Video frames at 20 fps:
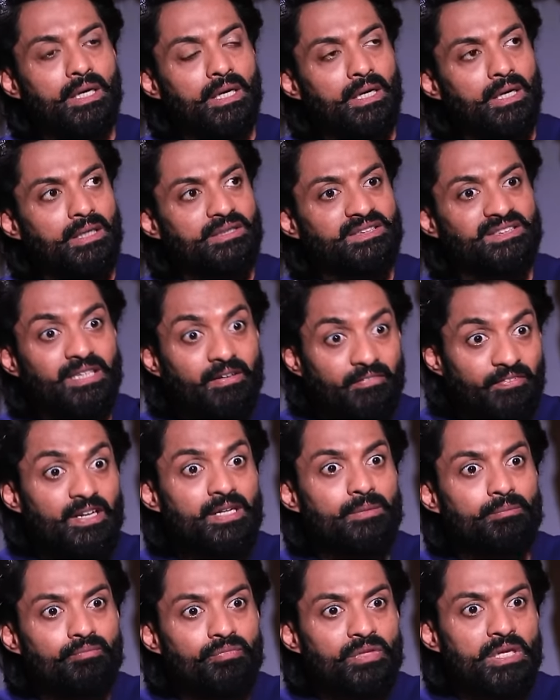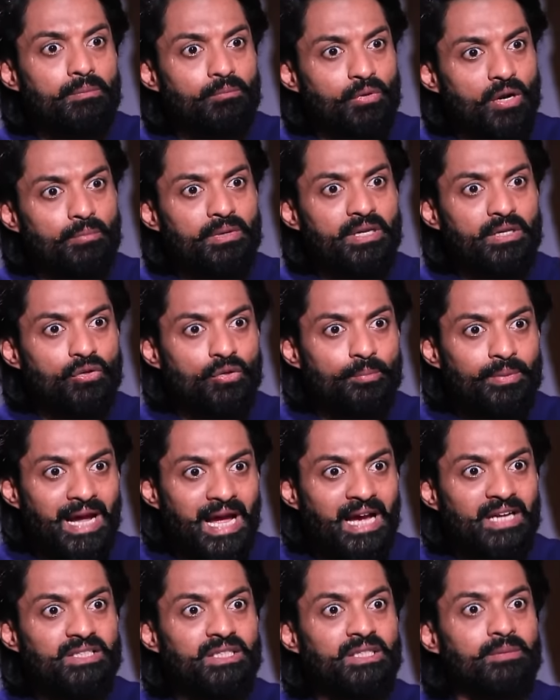stuff in him probably it could be
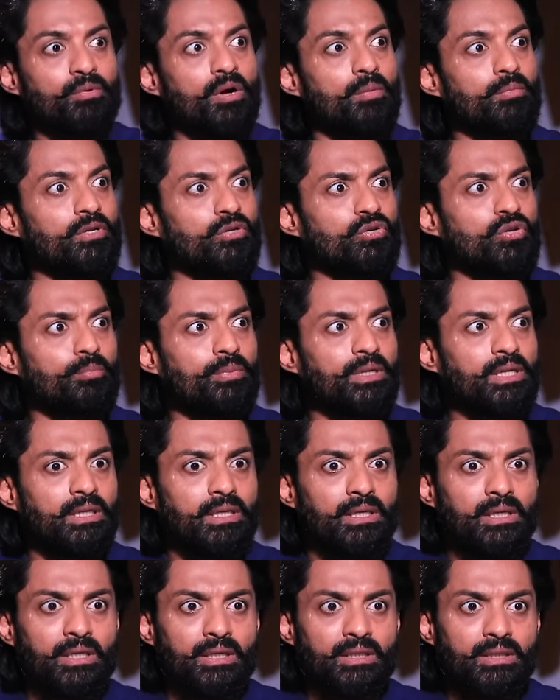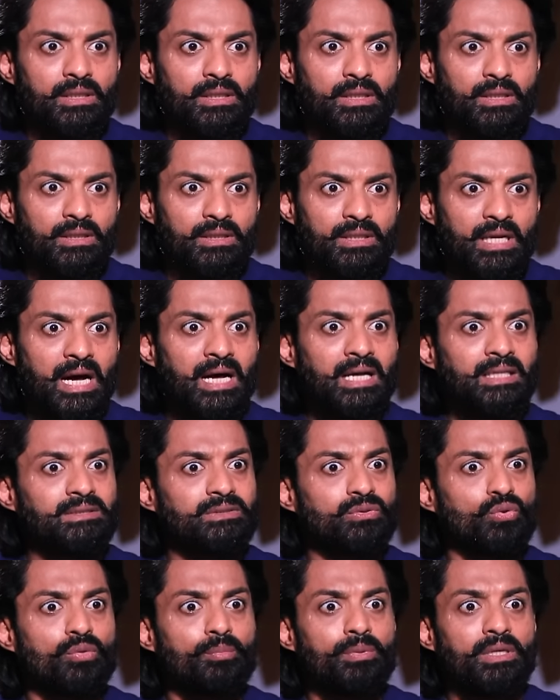action probably it could be a dance
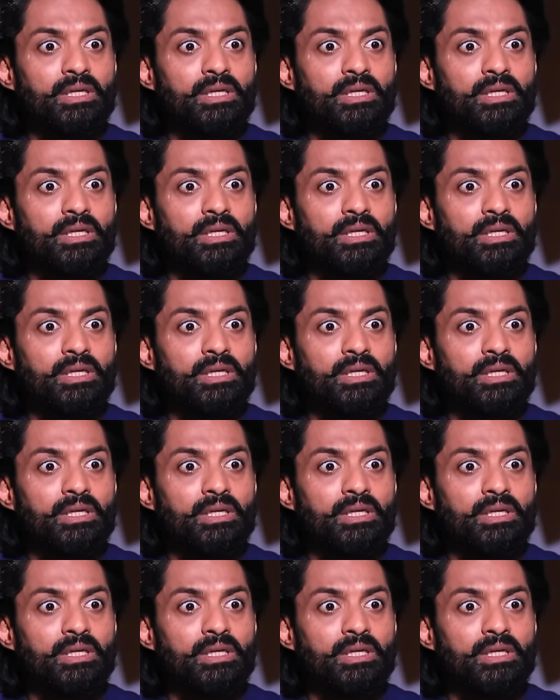could be